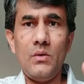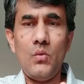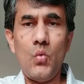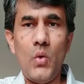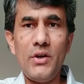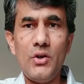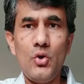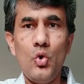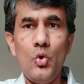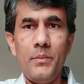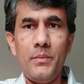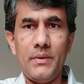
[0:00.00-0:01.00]
One
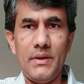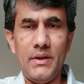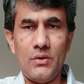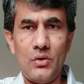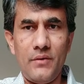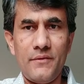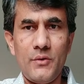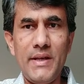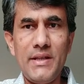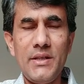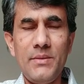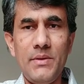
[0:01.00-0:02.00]
group is of
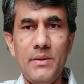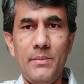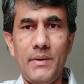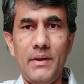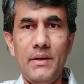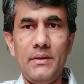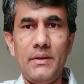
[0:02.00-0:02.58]
20 people